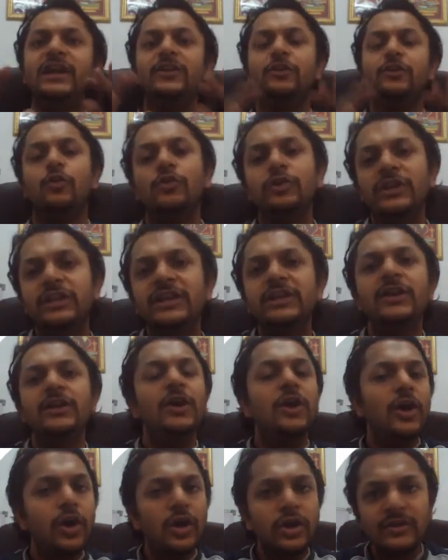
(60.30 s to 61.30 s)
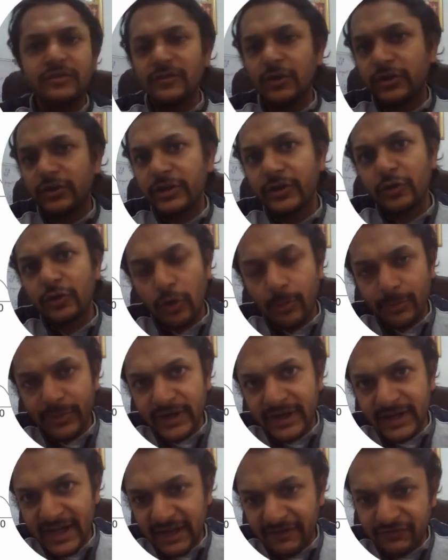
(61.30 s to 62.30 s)
and only horizontal
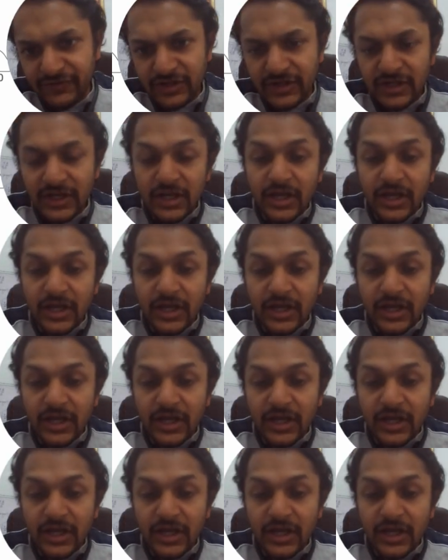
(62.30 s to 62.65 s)
component left.